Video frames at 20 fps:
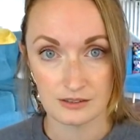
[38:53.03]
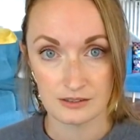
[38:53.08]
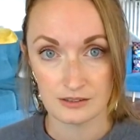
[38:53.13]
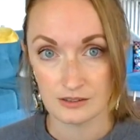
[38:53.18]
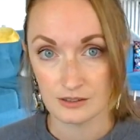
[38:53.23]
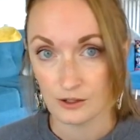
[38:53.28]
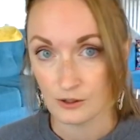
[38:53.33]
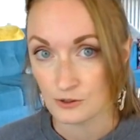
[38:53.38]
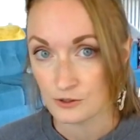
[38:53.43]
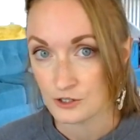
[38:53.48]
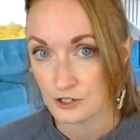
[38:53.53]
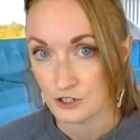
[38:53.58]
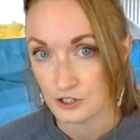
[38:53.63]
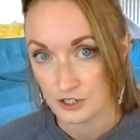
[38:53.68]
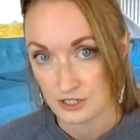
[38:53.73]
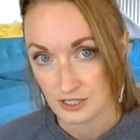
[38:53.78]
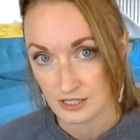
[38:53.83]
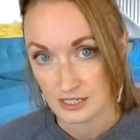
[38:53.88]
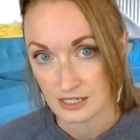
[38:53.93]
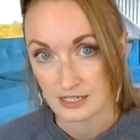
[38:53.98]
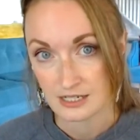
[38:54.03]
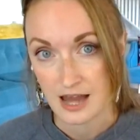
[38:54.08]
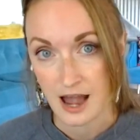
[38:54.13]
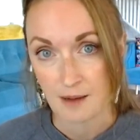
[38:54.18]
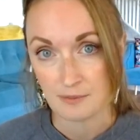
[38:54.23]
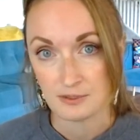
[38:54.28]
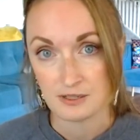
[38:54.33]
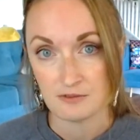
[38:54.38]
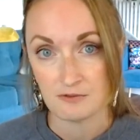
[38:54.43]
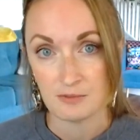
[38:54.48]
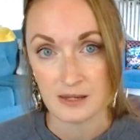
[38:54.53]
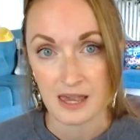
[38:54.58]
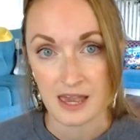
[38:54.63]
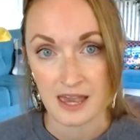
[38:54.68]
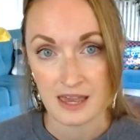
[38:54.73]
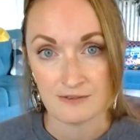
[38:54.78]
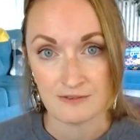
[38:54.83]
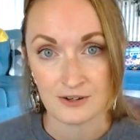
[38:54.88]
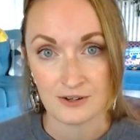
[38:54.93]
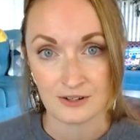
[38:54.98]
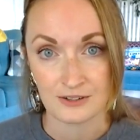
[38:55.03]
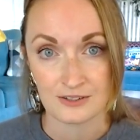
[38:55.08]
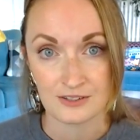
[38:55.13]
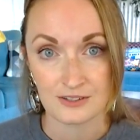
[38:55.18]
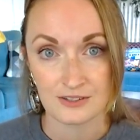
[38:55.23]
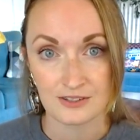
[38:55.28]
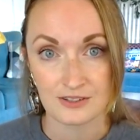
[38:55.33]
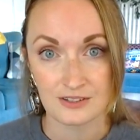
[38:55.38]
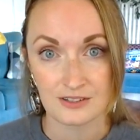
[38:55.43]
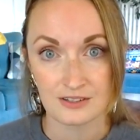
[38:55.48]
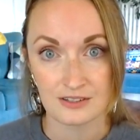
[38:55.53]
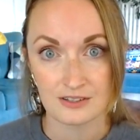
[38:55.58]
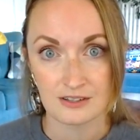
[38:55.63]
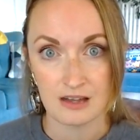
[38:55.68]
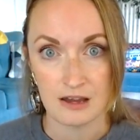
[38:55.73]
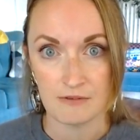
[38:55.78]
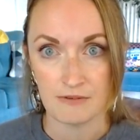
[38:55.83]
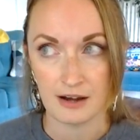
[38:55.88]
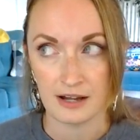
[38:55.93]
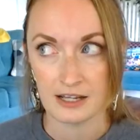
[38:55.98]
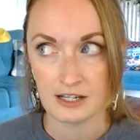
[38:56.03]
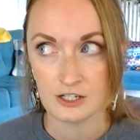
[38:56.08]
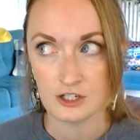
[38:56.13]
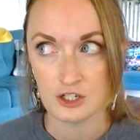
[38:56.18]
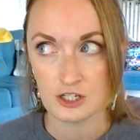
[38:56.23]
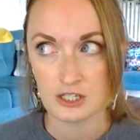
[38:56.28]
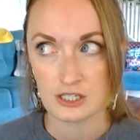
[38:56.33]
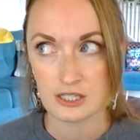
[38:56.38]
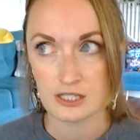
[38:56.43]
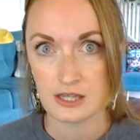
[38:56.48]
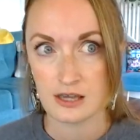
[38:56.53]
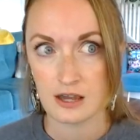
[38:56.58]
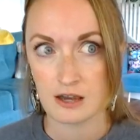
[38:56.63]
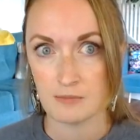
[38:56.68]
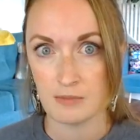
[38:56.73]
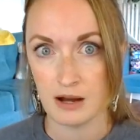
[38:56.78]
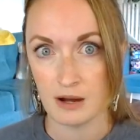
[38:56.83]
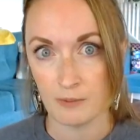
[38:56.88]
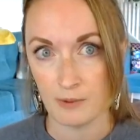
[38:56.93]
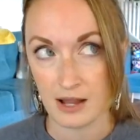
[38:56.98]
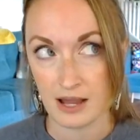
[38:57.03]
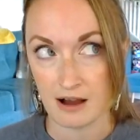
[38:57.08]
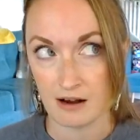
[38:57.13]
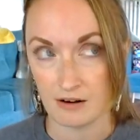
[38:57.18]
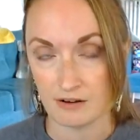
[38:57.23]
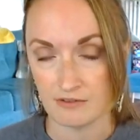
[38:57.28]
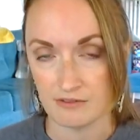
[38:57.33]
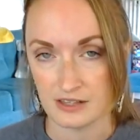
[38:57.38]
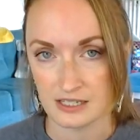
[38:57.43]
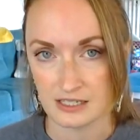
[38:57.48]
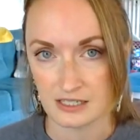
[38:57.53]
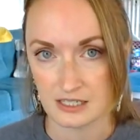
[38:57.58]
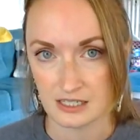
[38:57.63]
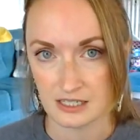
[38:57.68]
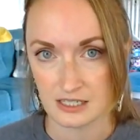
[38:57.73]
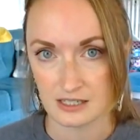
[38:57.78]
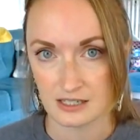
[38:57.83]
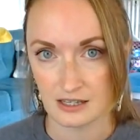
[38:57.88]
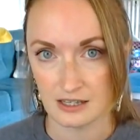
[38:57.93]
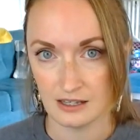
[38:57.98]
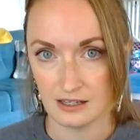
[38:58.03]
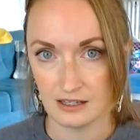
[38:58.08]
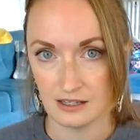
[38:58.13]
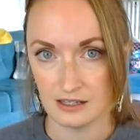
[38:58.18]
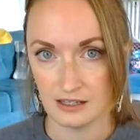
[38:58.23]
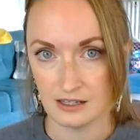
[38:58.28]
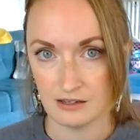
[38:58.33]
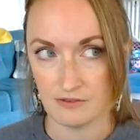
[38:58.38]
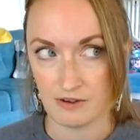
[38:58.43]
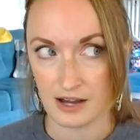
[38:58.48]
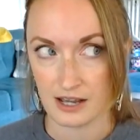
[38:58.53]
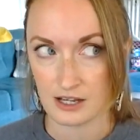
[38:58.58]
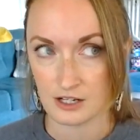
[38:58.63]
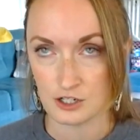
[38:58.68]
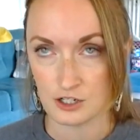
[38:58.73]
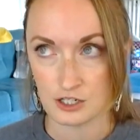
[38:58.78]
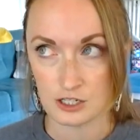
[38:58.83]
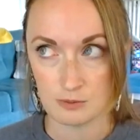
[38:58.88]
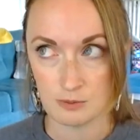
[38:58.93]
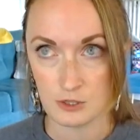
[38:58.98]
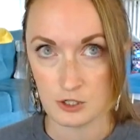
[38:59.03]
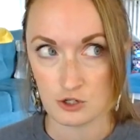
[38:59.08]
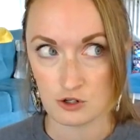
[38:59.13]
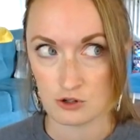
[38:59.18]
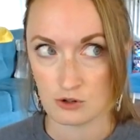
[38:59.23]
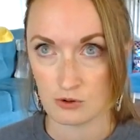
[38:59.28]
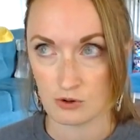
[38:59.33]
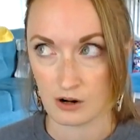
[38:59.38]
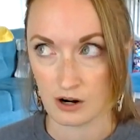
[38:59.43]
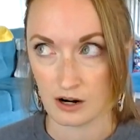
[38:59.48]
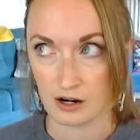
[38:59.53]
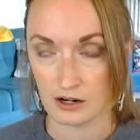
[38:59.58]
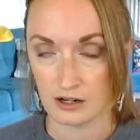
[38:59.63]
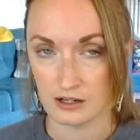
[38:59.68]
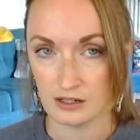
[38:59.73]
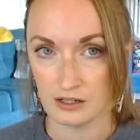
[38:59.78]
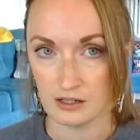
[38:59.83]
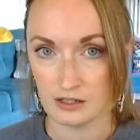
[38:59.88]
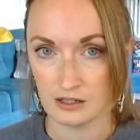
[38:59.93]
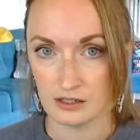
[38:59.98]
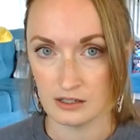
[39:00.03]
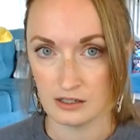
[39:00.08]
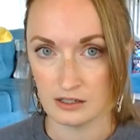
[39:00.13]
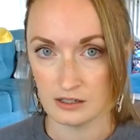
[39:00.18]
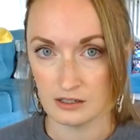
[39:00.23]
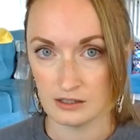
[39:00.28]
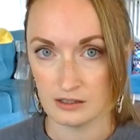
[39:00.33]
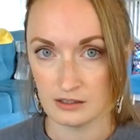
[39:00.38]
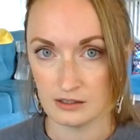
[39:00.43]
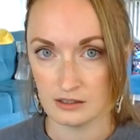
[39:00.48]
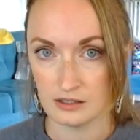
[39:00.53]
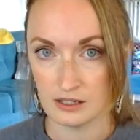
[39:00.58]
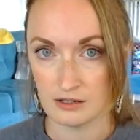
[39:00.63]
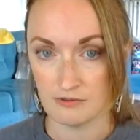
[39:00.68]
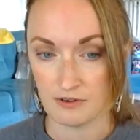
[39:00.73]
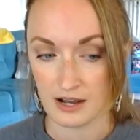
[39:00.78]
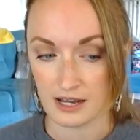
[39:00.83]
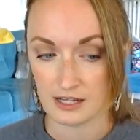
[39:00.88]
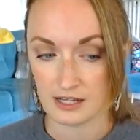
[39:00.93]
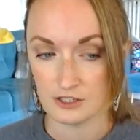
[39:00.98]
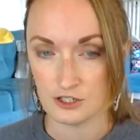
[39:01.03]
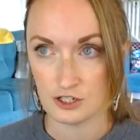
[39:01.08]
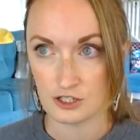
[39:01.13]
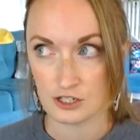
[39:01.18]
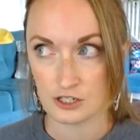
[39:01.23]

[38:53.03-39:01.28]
Those are just the adaptive behaviors. If I could just think my way out of this, if I could just be sure, if I could just